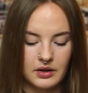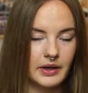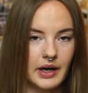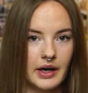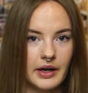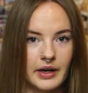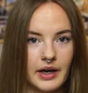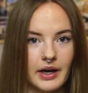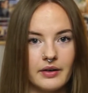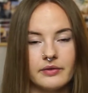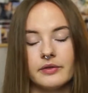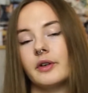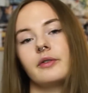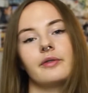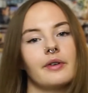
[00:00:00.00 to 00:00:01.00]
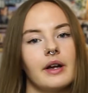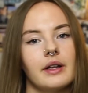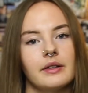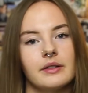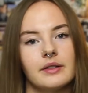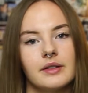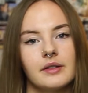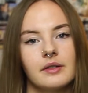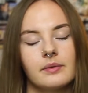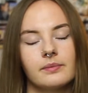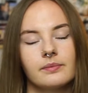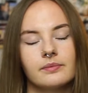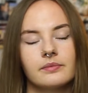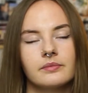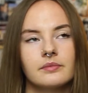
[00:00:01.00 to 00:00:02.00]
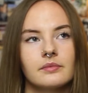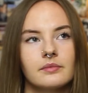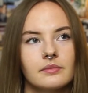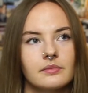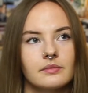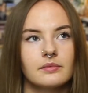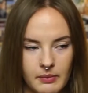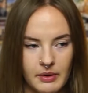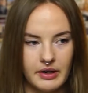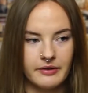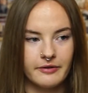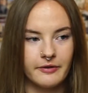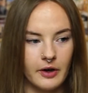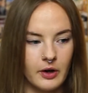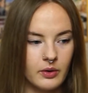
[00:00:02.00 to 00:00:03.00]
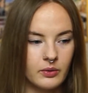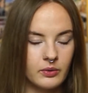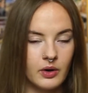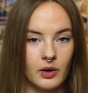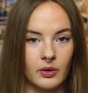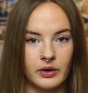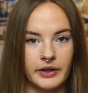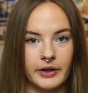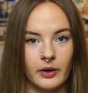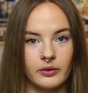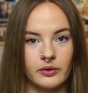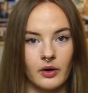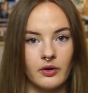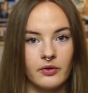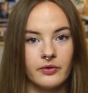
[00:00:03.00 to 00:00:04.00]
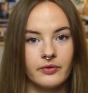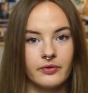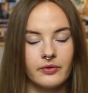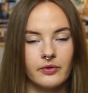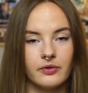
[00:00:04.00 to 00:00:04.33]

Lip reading: I have no friends. My phone only goes off